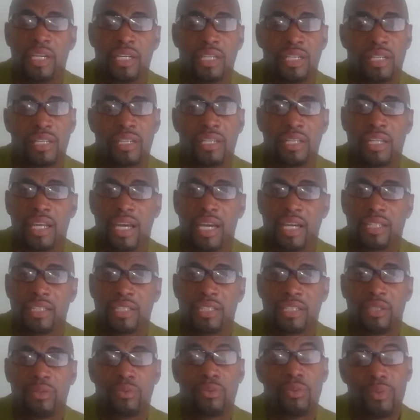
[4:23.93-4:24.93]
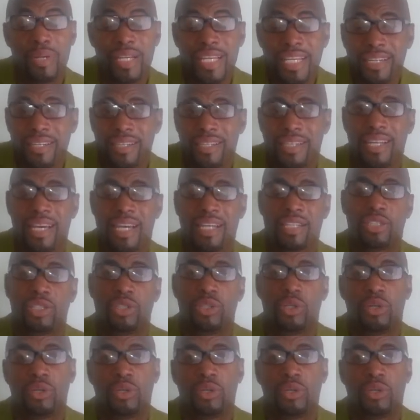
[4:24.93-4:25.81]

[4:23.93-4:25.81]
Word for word: you collect it, recollected